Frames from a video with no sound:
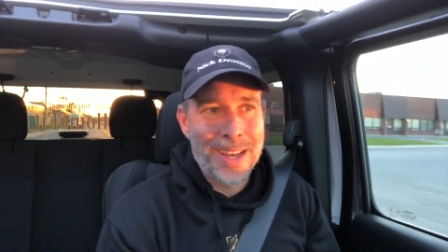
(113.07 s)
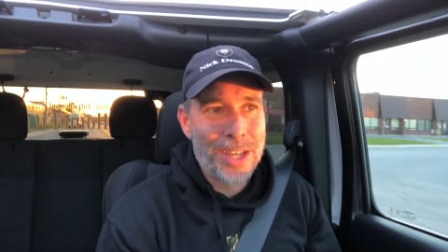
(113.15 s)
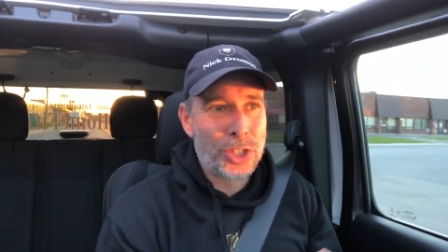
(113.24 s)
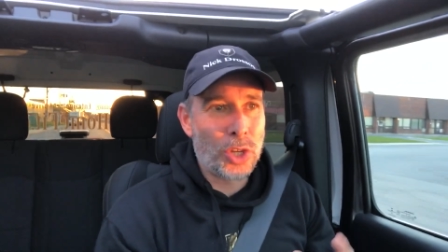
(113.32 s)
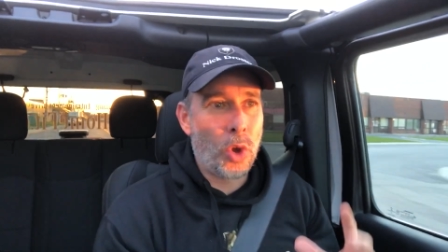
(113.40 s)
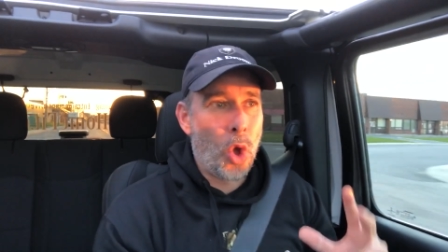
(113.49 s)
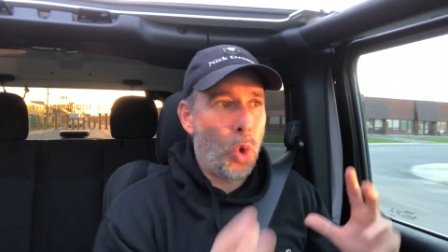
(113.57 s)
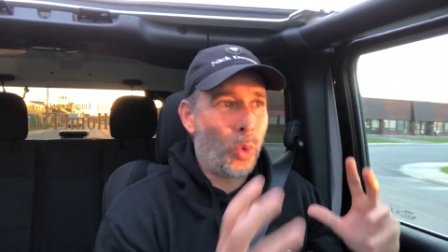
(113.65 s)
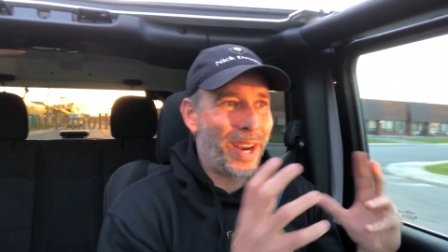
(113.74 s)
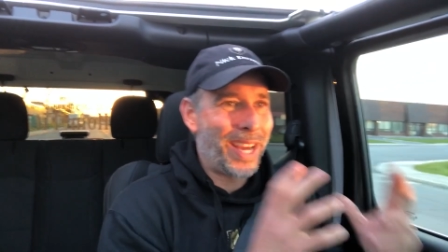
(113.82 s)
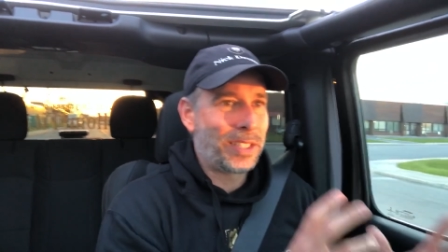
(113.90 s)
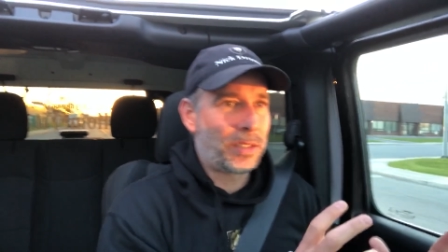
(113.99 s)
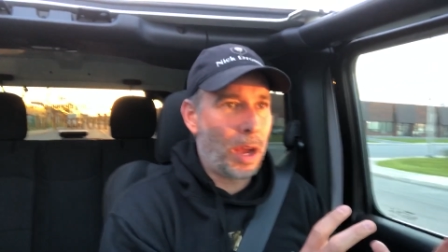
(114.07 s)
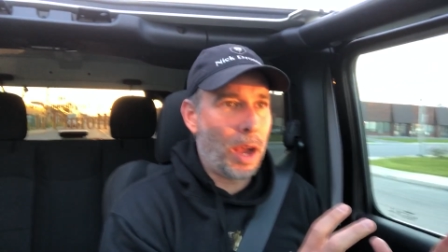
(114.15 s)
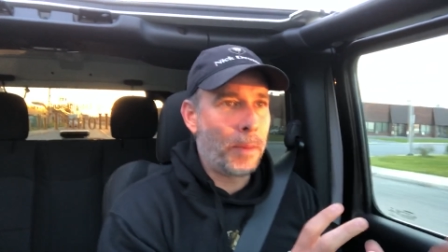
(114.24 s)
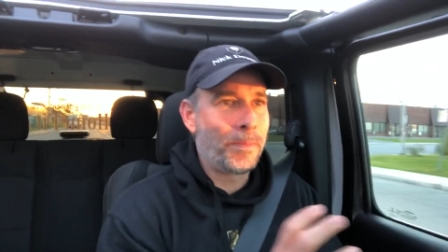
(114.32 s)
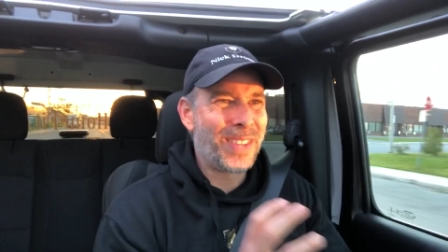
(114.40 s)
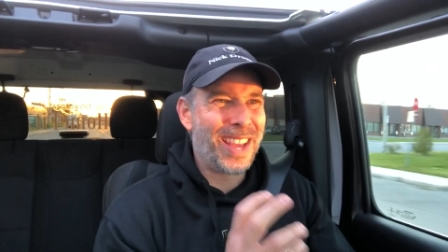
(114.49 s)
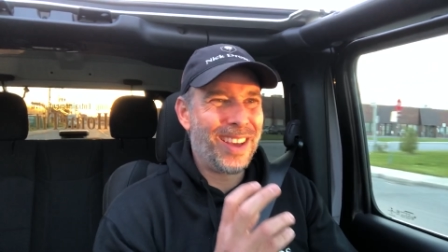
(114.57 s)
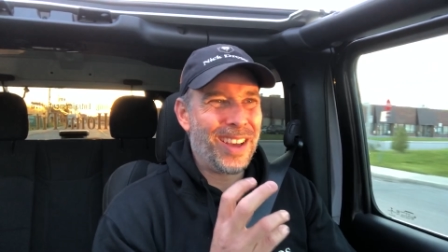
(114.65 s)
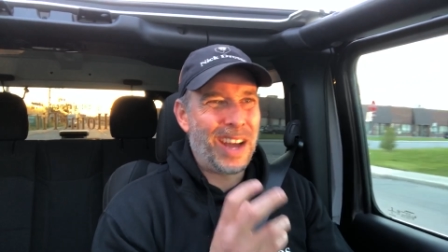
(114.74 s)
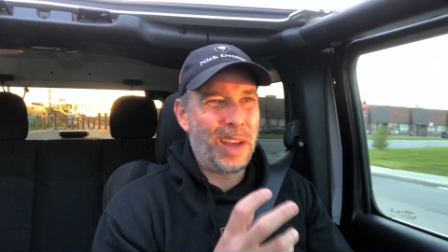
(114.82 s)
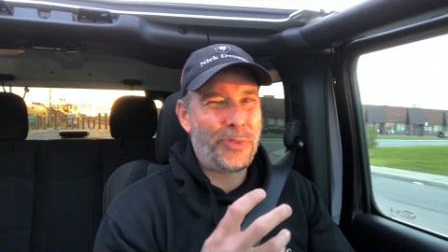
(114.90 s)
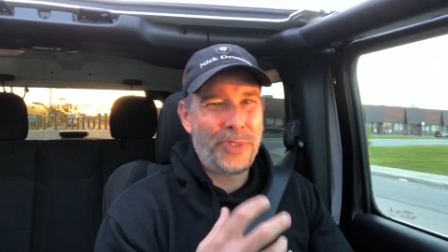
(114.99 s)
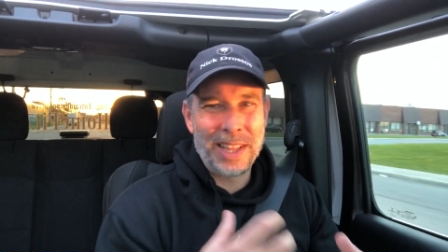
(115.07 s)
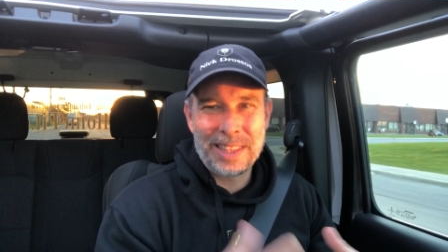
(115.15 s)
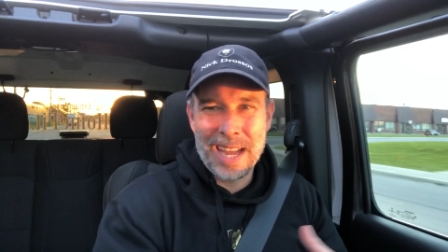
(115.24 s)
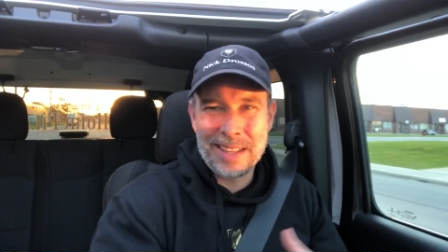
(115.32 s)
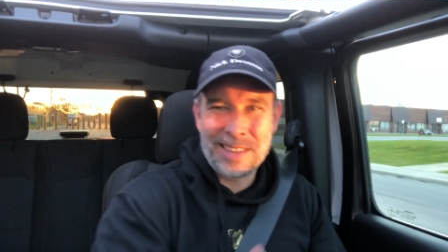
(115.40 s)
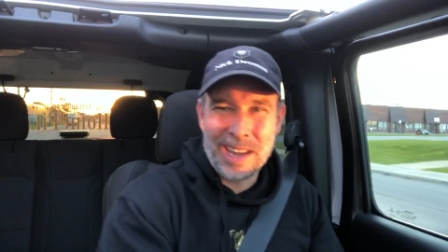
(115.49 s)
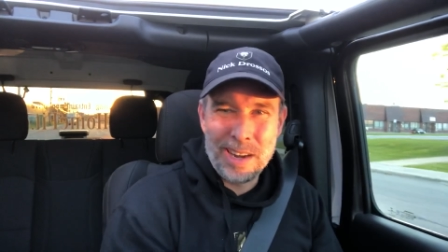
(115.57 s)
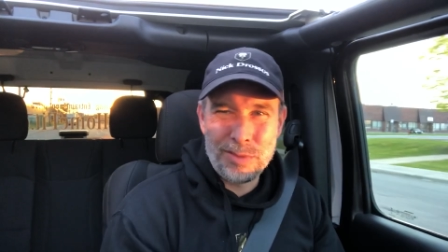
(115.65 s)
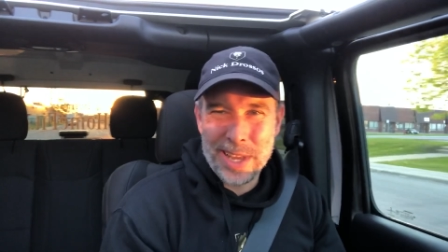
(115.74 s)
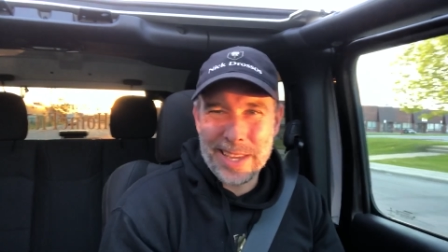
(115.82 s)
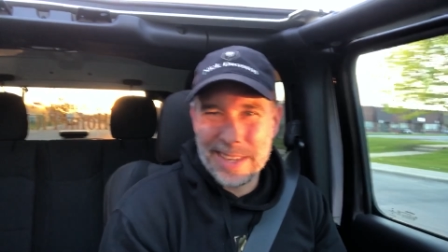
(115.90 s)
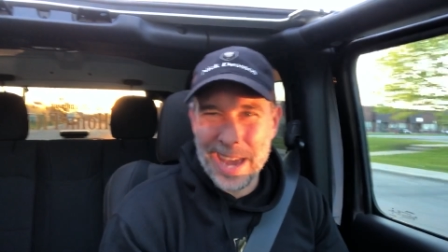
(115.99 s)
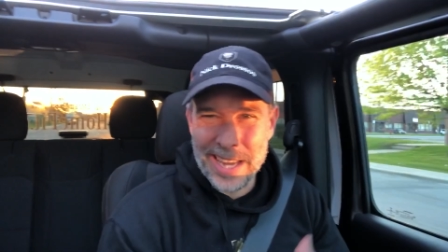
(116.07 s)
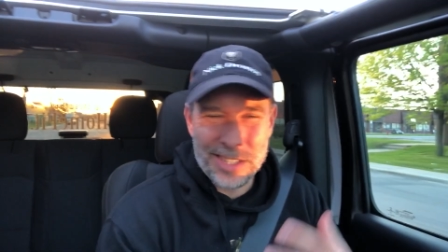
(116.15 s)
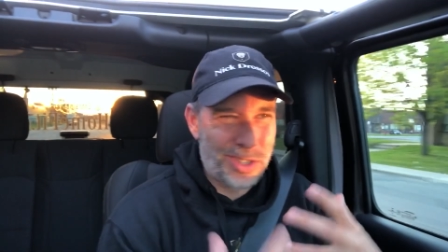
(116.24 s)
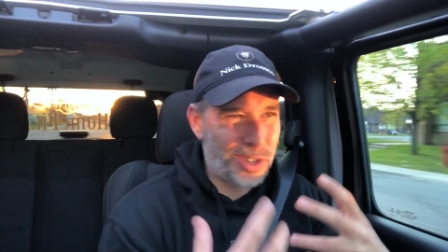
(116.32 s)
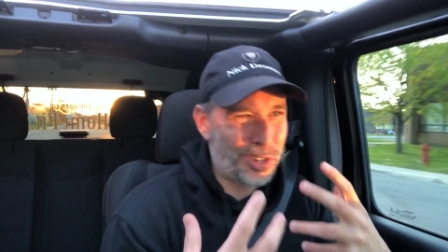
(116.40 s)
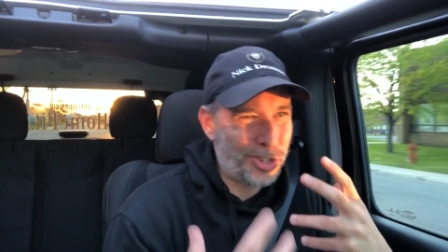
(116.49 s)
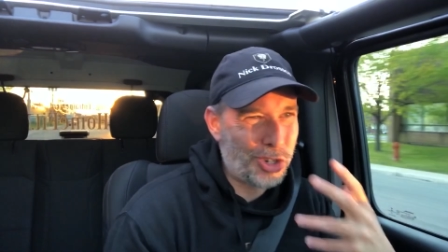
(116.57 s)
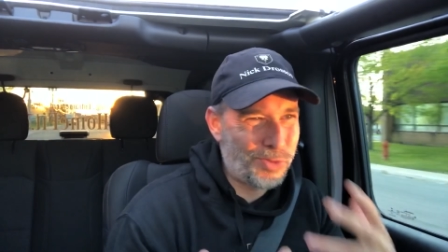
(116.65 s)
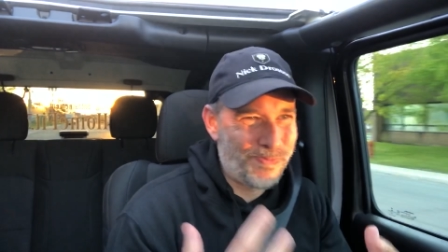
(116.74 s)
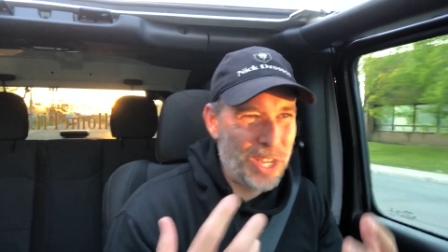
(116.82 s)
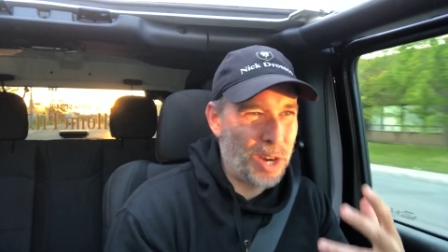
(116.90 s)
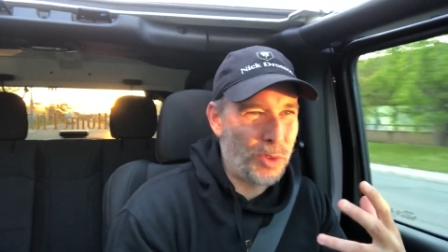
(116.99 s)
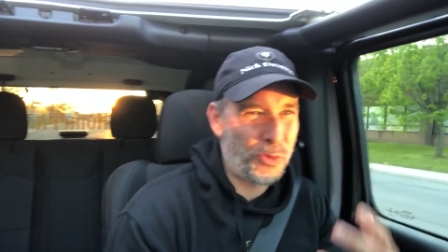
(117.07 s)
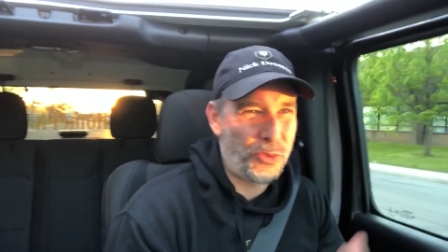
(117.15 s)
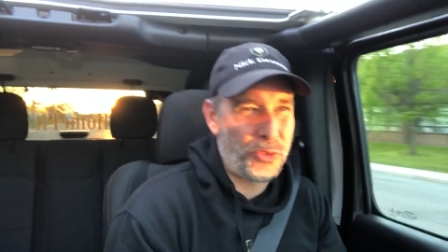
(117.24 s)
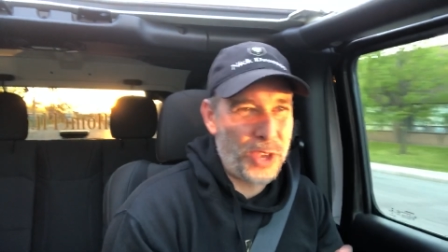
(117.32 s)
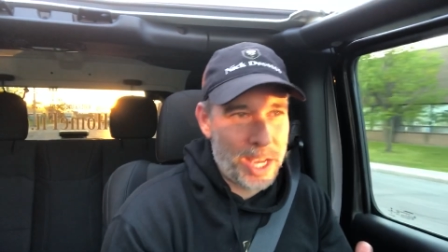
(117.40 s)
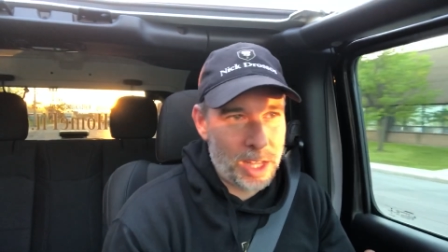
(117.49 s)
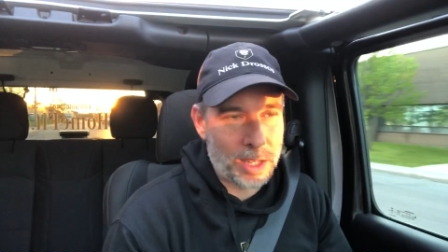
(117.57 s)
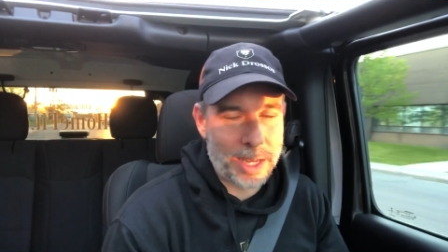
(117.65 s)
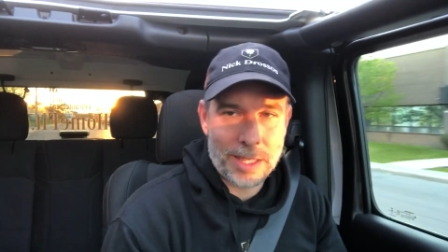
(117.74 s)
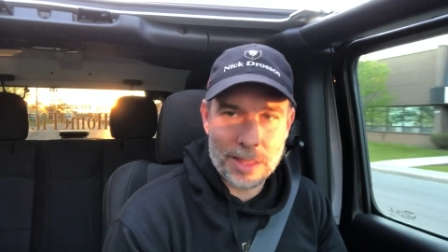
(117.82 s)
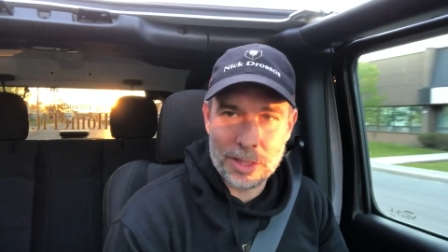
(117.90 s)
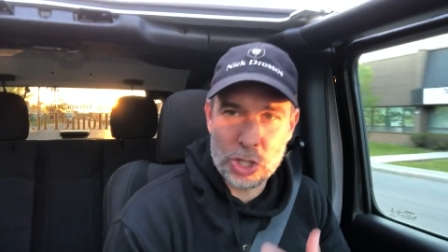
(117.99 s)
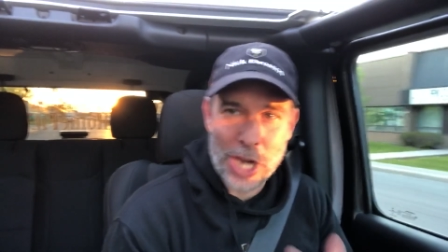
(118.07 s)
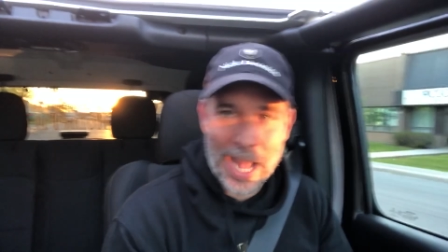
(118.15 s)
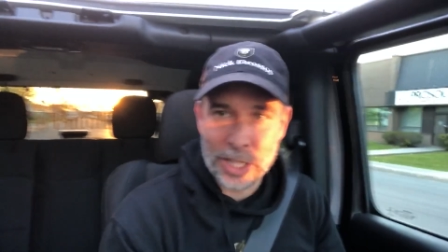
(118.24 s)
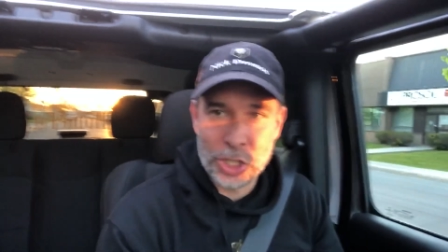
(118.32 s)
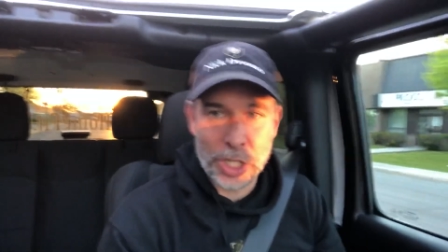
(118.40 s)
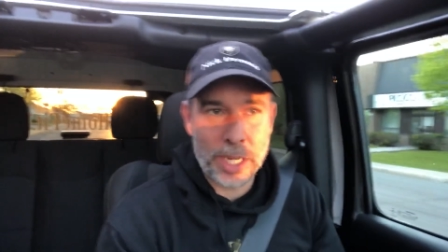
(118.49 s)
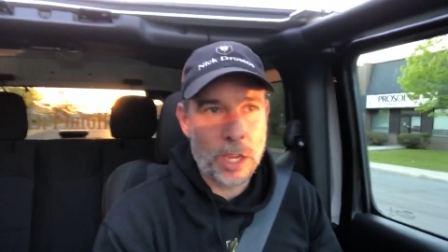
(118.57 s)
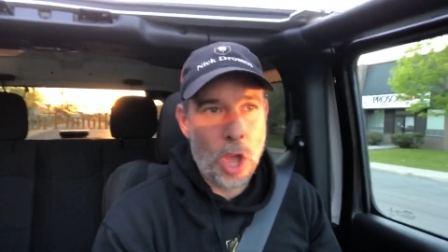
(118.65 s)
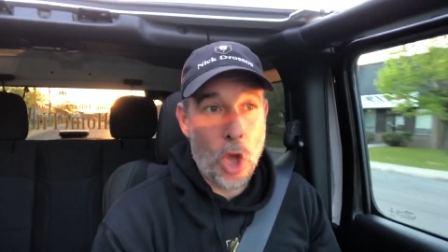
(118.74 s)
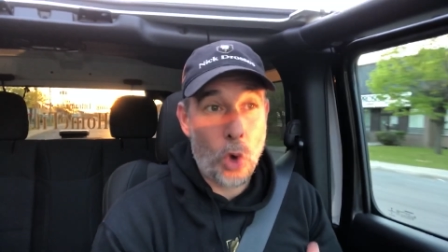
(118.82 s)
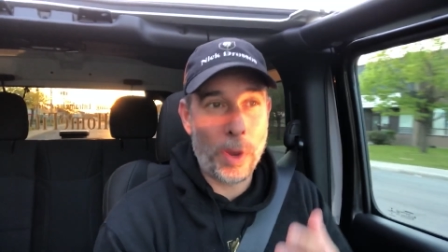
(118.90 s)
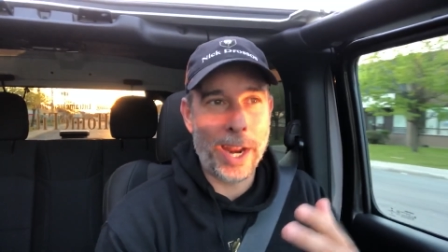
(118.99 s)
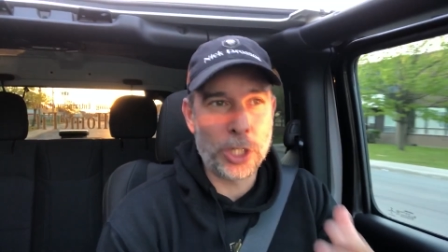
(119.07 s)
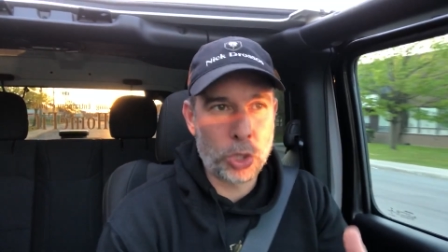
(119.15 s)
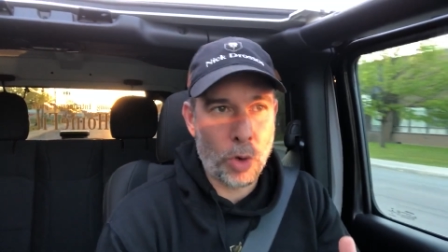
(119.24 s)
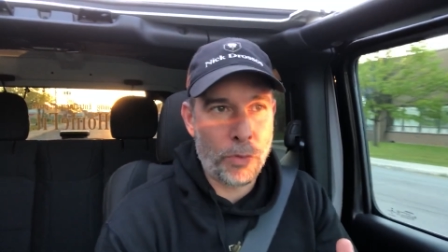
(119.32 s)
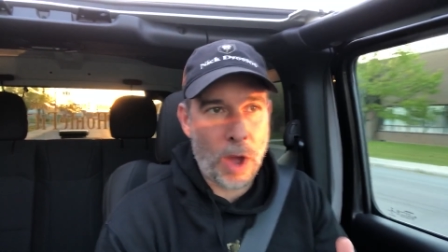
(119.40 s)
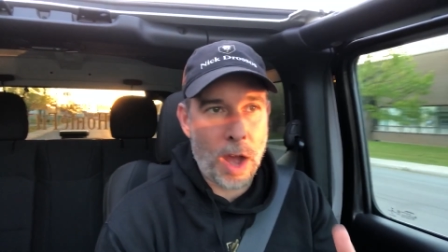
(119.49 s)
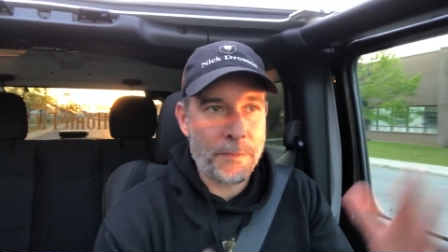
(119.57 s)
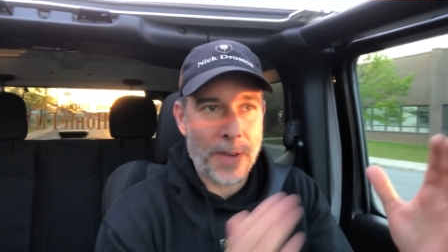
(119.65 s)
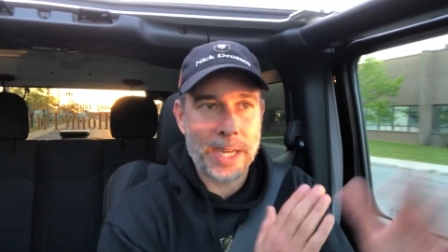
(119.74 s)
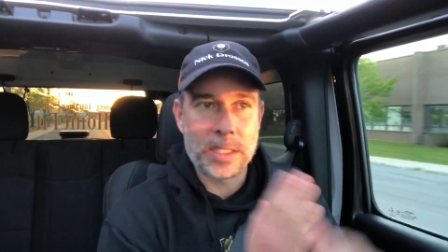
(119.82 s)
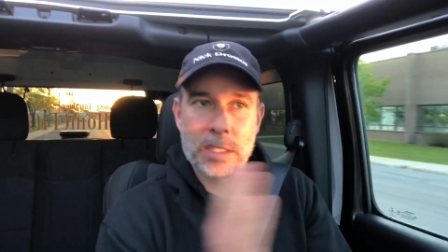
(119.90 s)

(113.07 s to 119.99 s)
So when I saw him, I felt that kind of like gangster, you know, feel like challenging. When I drove off, I